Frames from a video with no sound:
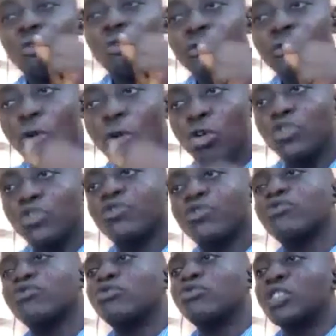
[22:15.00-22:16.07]
To follow
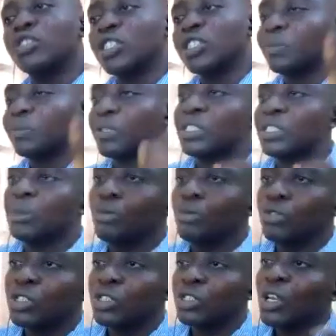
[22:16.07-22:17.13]
through these
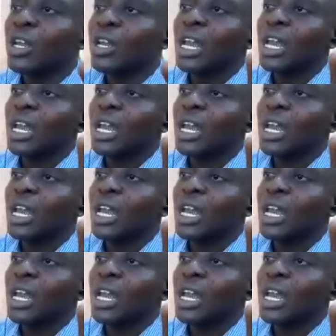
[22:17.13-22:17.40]
principles.